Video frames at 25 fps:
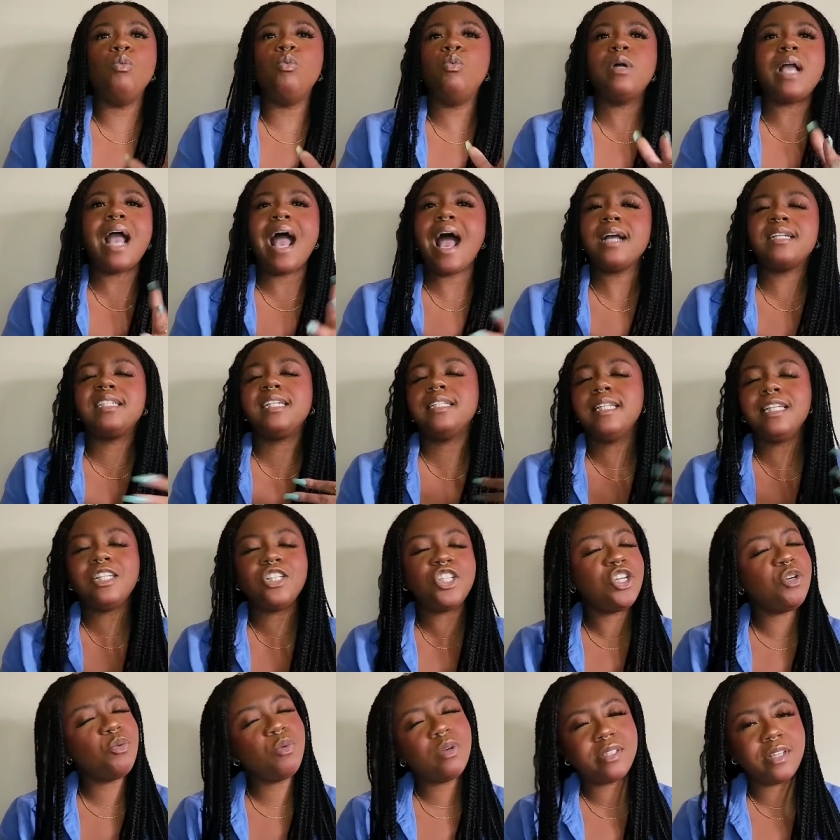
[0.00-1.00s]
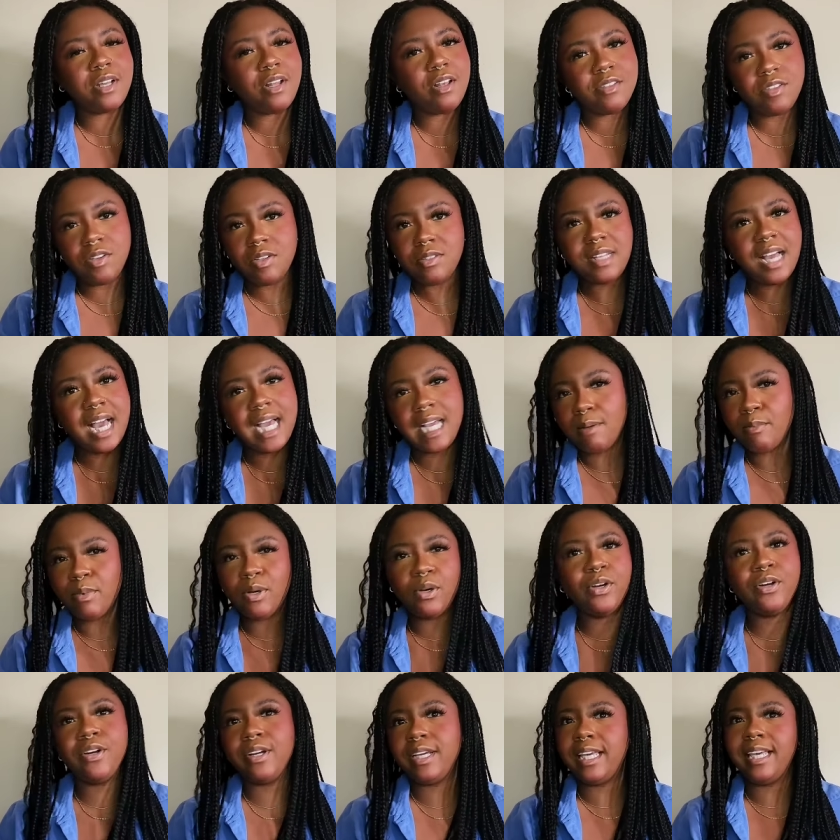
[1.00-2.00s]
acting like she wasn't also lying about
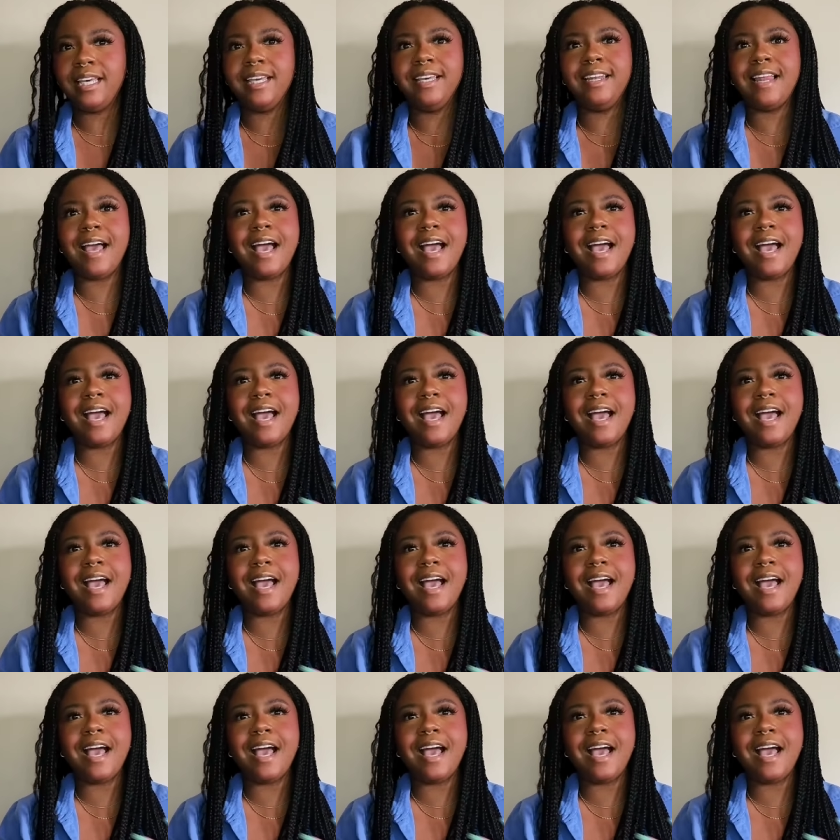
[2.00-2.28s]
her kid.